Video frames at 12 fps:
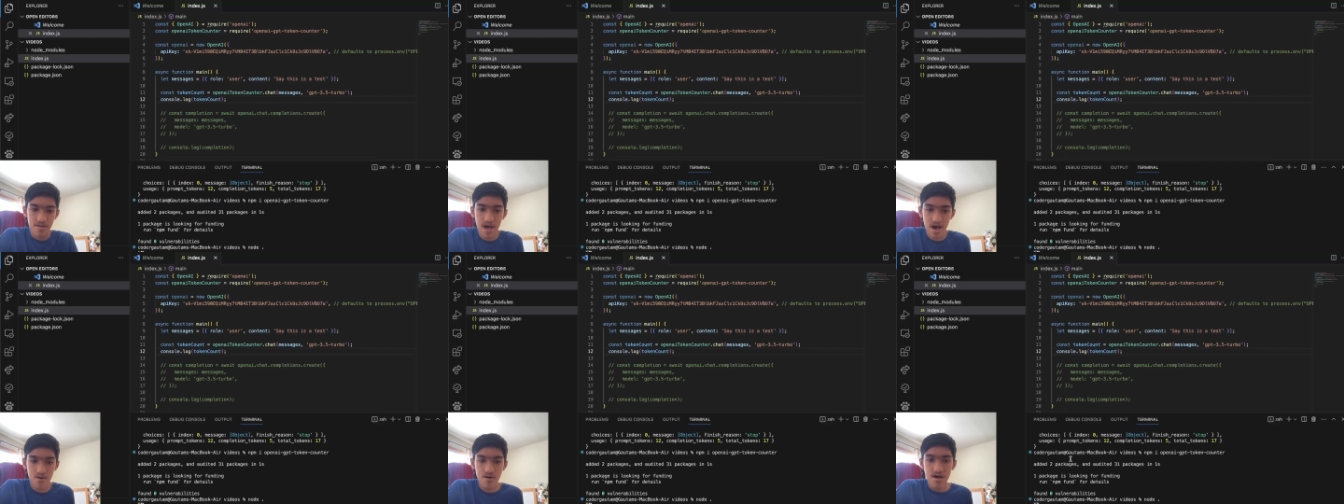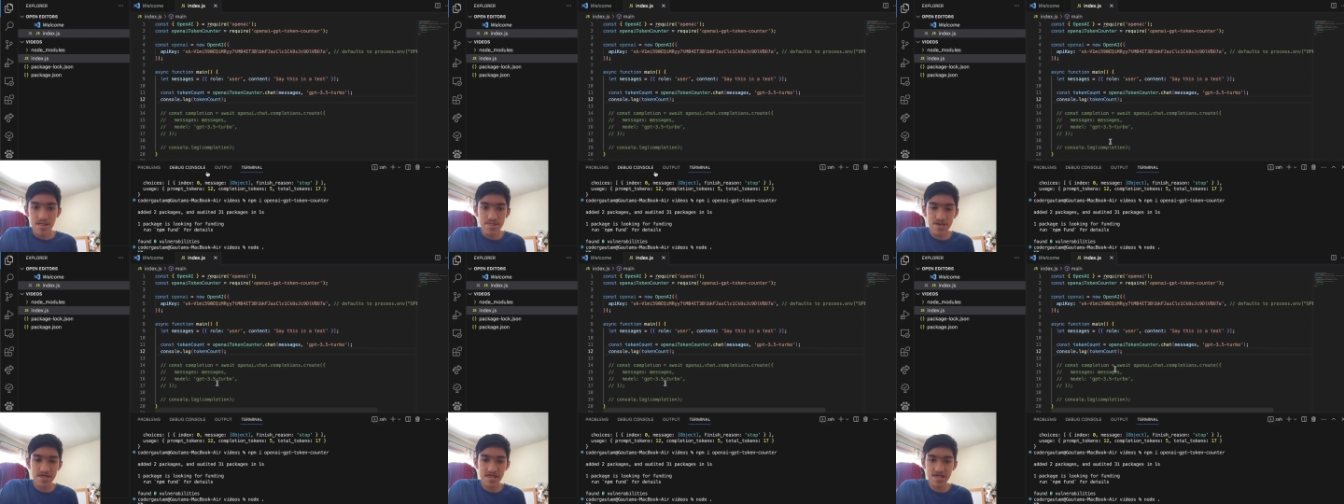So now,
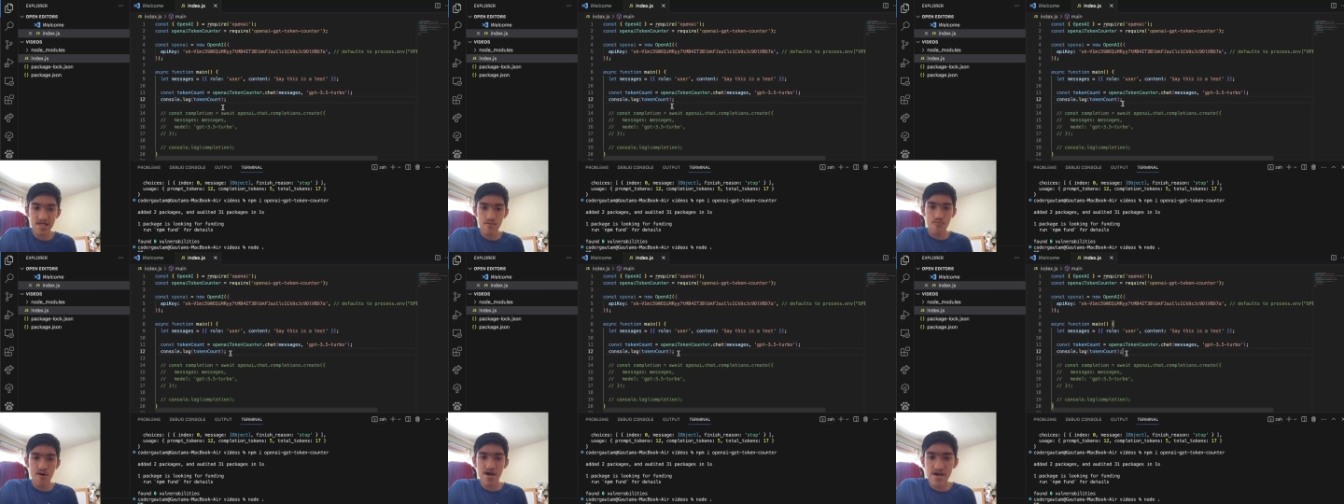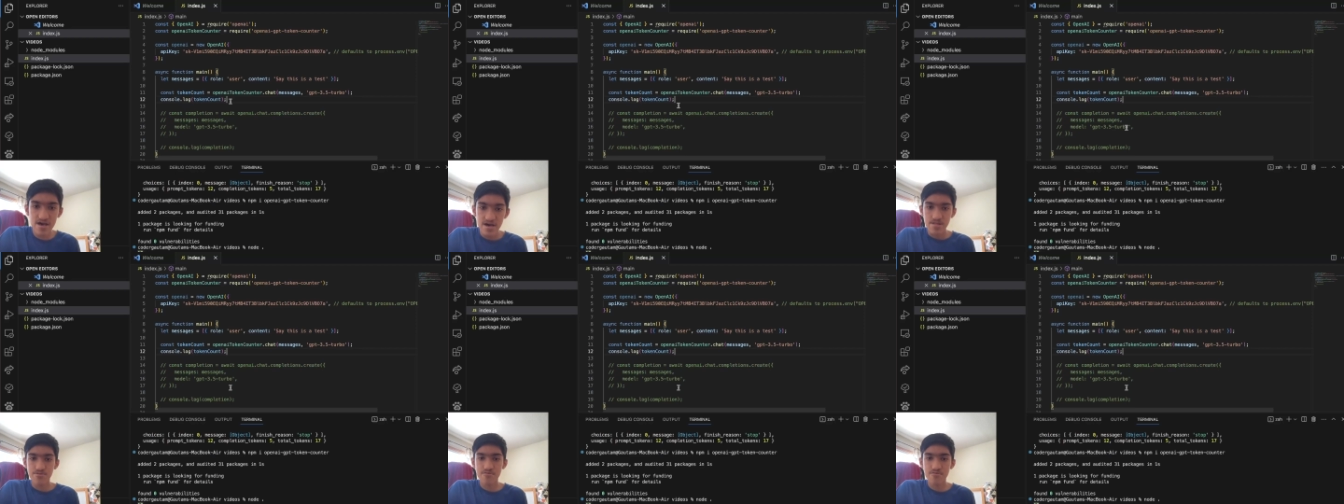this is a way